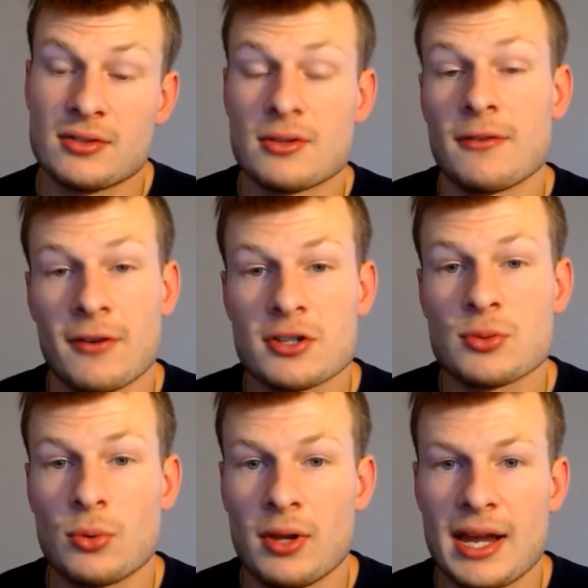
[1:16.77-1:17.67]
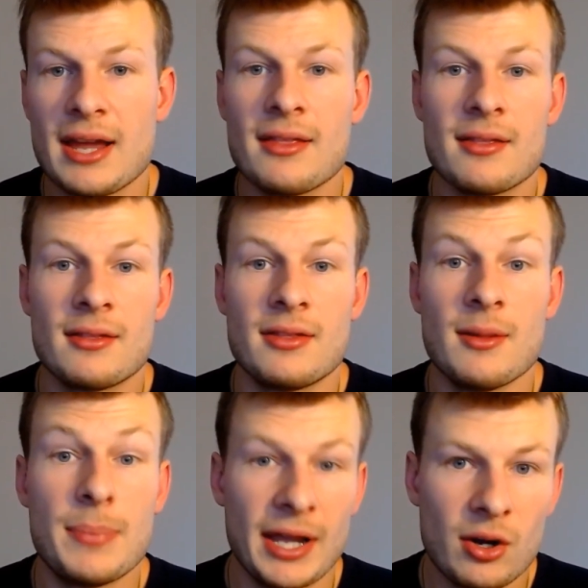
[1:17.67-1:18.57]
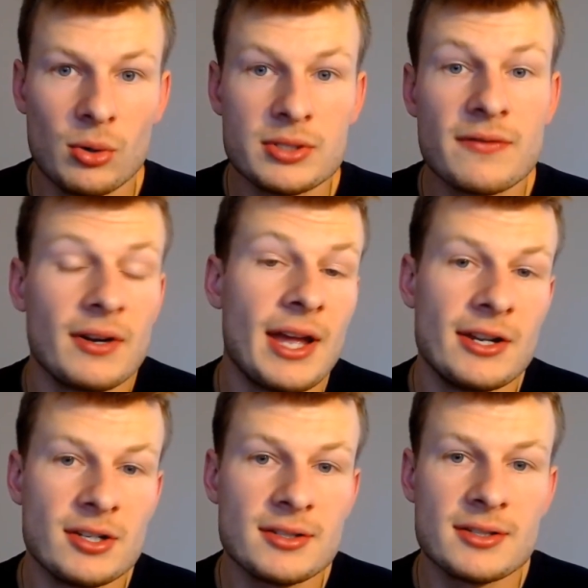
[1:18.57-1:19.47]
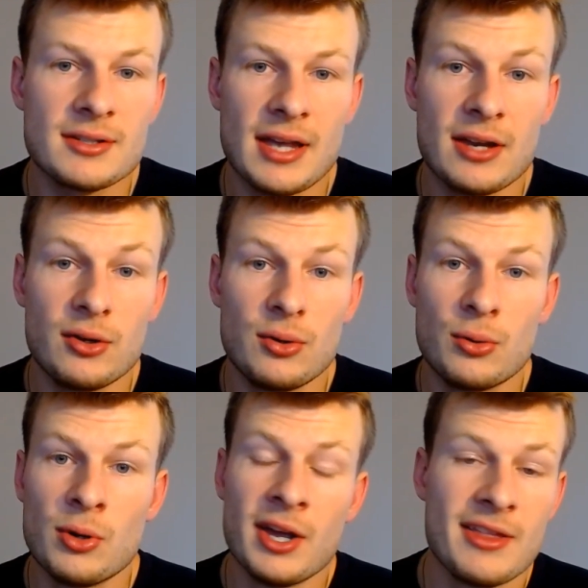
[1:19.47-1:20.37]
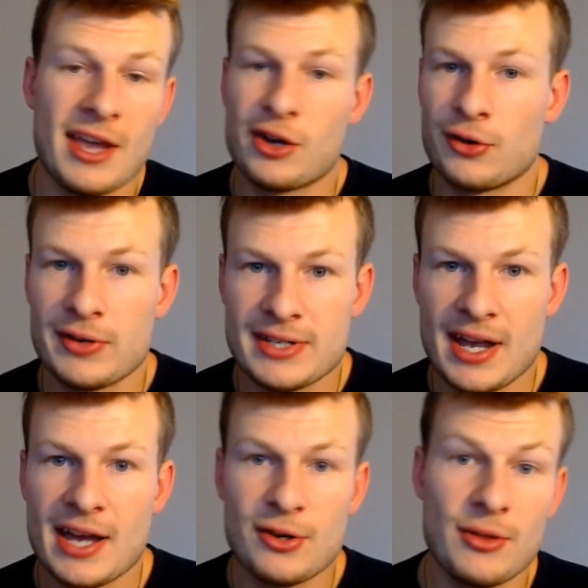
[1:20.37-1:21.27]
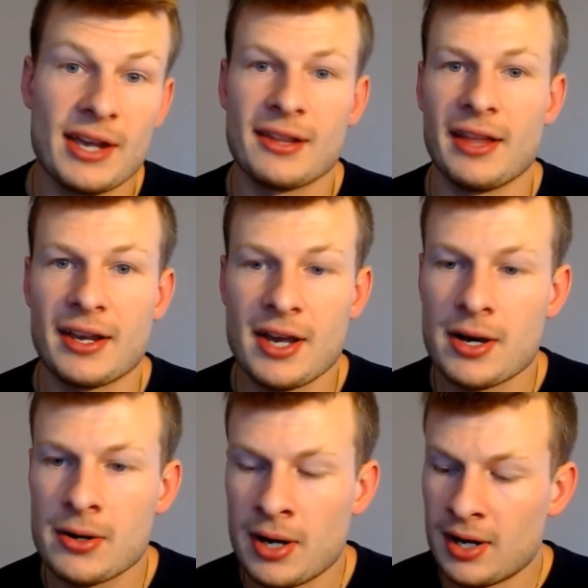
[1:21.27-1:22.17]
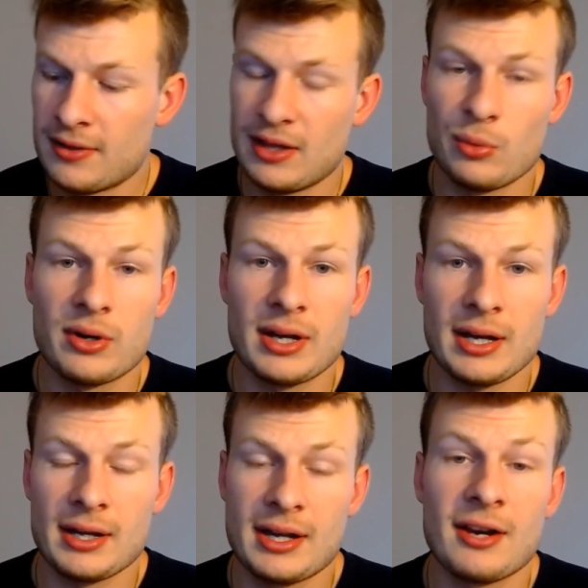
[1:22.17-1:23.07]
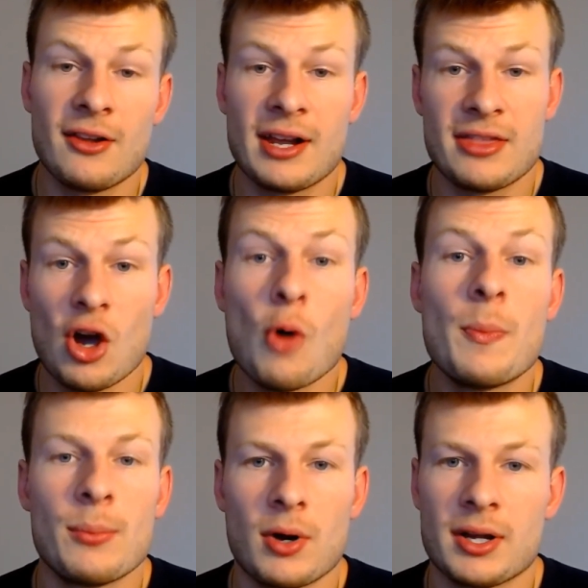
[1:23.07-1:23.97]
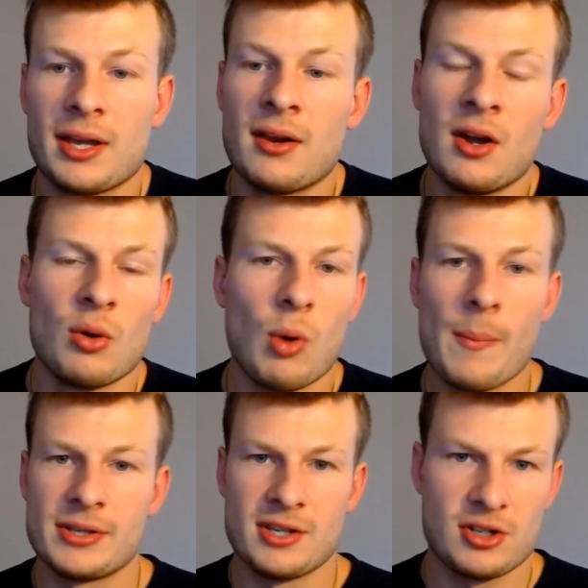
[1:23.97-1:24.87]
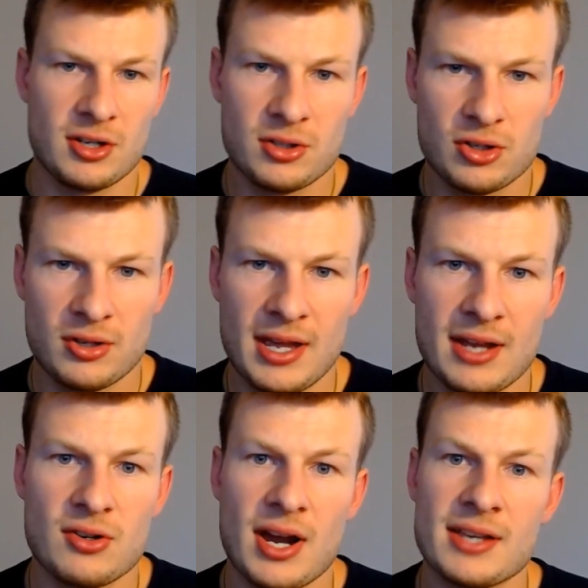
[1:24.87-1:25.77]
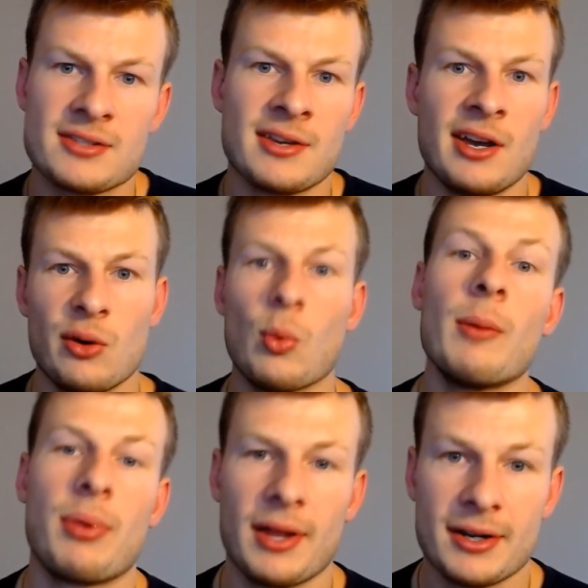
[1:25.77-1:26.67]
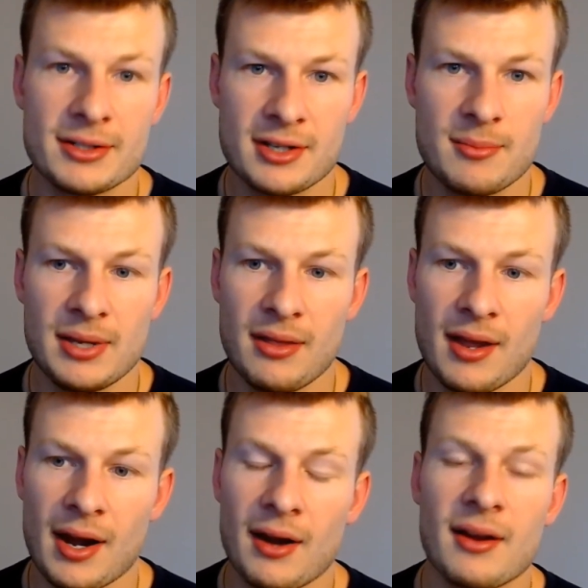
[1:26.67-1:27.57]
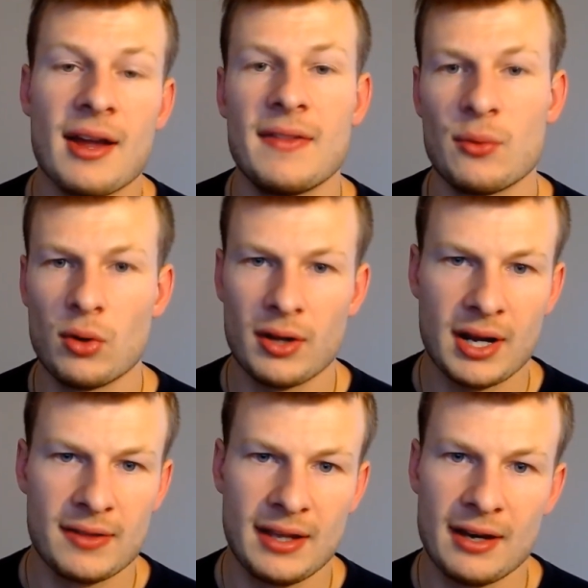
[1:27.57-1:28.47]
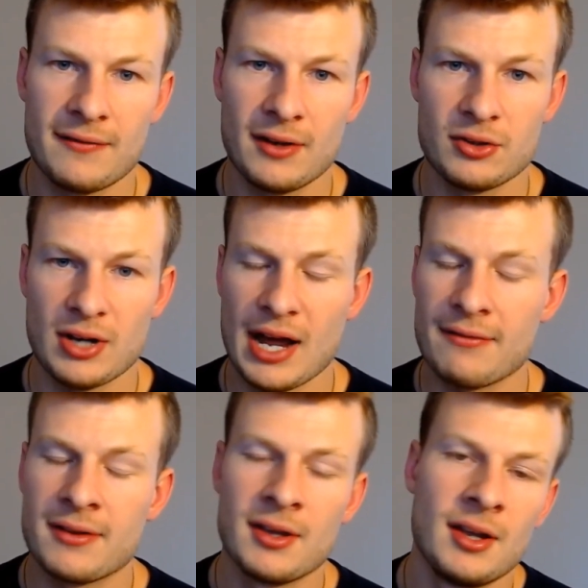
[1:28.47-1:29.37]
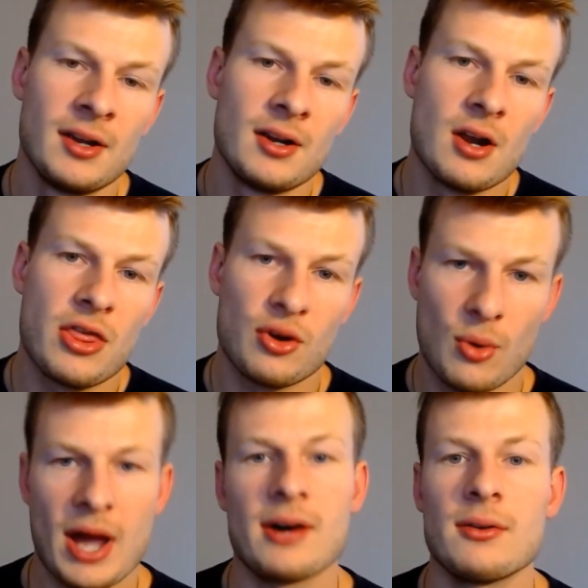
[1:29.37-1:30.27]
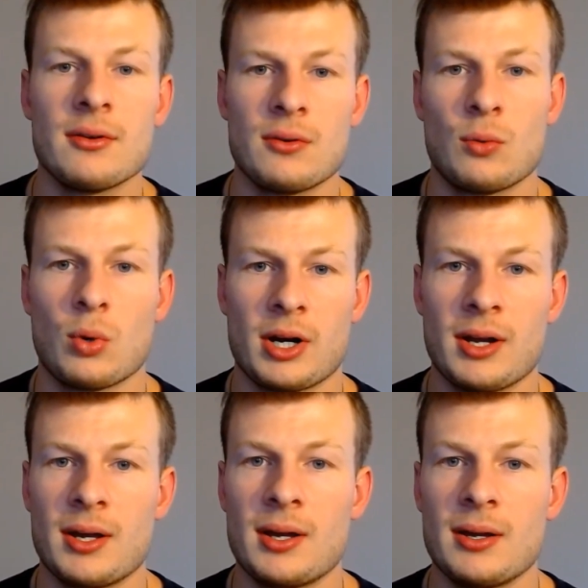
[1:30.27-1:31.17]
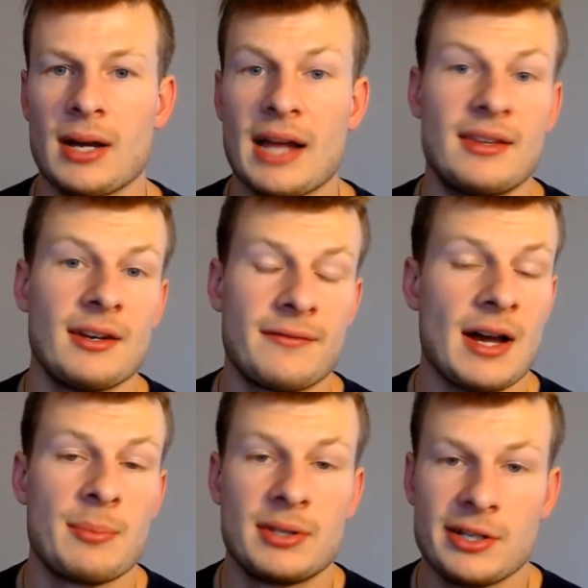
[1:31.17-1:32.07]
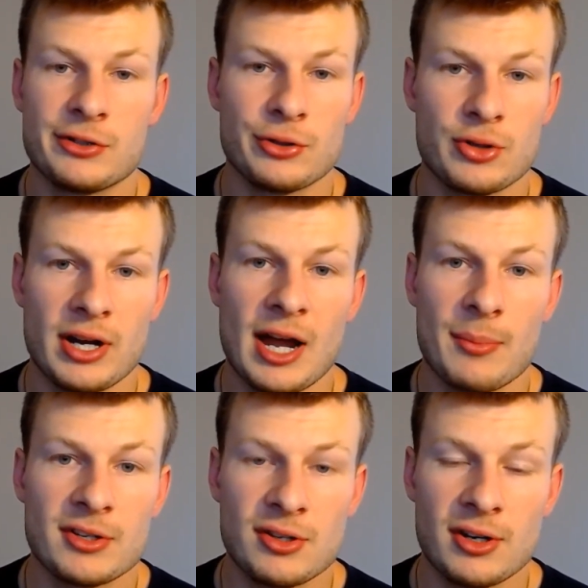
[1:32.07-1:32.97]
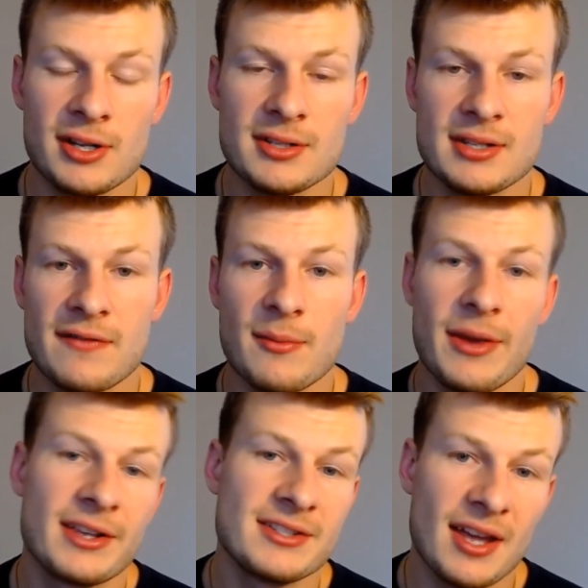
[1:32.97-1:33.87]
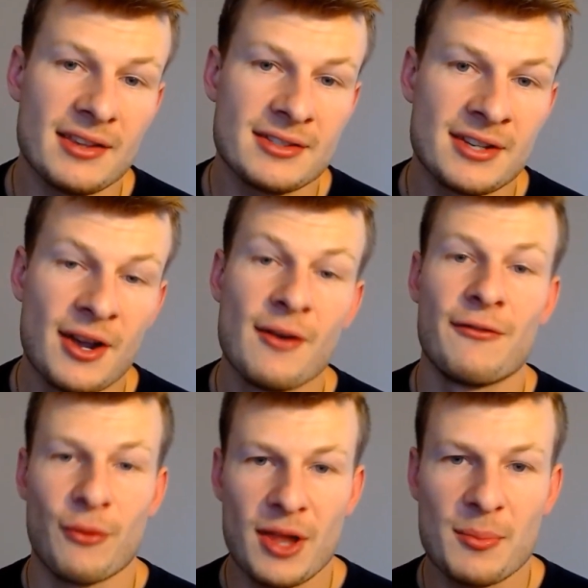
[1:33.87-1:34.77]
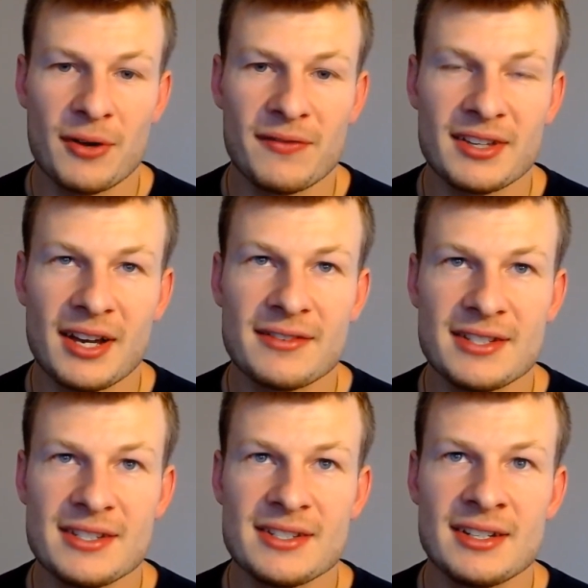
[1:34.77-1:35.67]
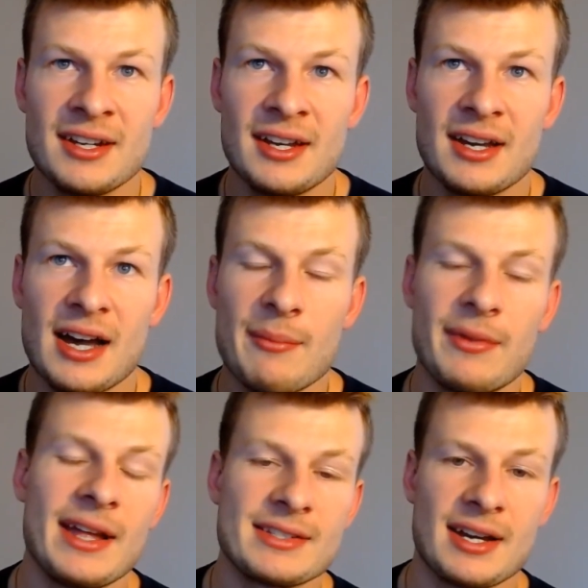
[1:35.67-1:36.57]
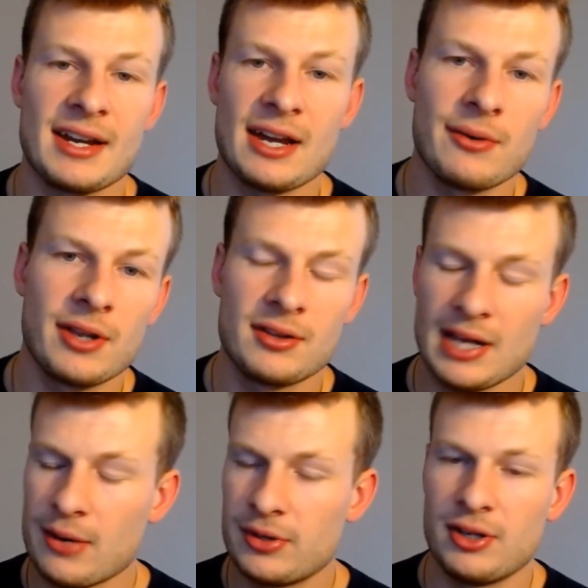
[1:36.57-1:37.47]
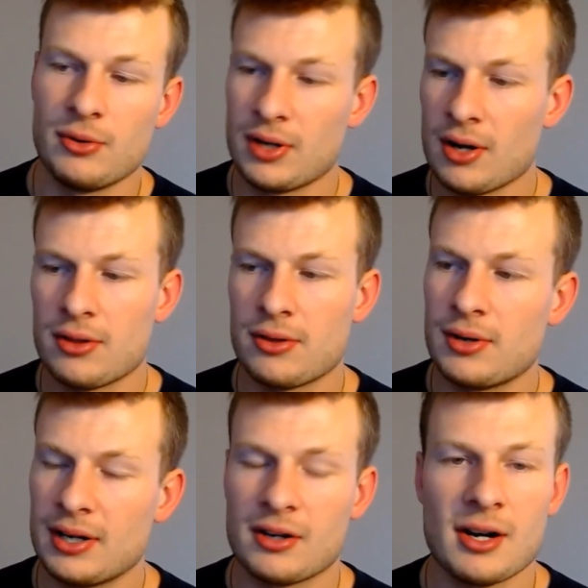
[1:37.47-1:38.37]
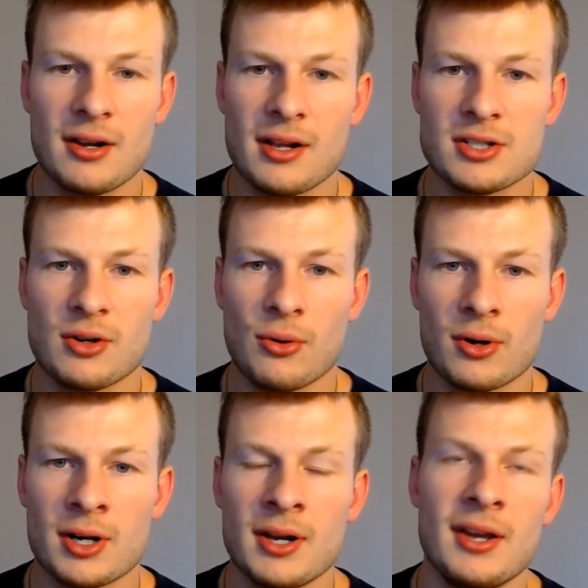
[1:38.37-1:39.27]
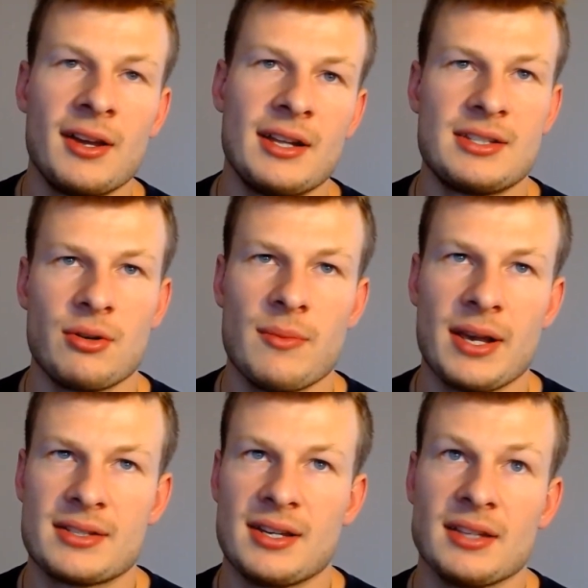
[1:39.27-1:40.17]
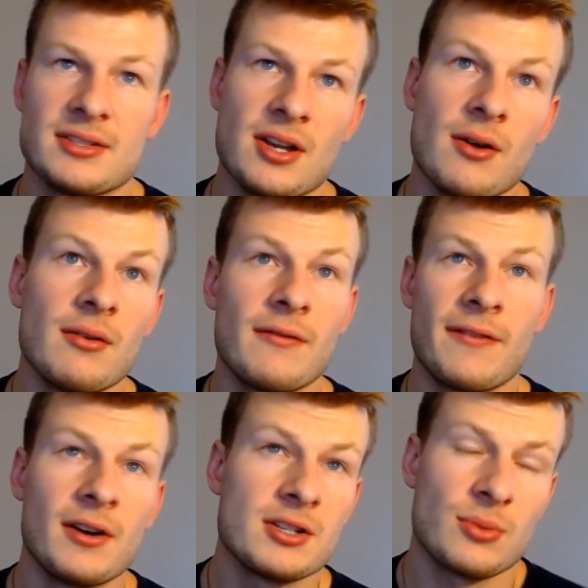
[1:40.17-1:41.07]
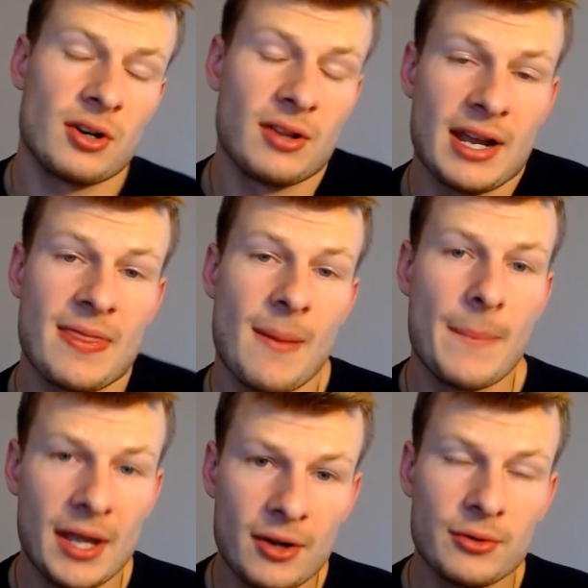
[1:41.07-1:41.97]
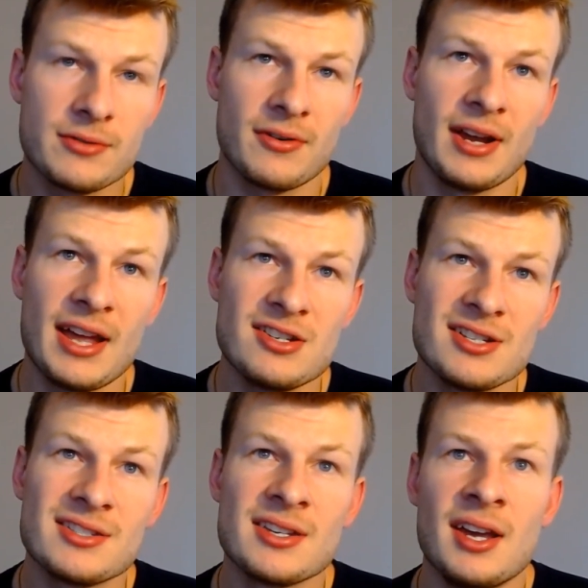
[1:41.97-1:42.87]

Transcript: So first we'll look at the Bengals free agents and who they could re-sign, who they could let go. Then we'll kind of look at the open market, what positions should they address, what players could be there, and then we'll look at the NFL draft. Throughout, we're going to identify potential trade opportunities if it makes sense for their perfect offseason. But that's kind of how we do it. We go through it in chronological order and see what makes sense. So first, we're going to look at the Bengals free agents.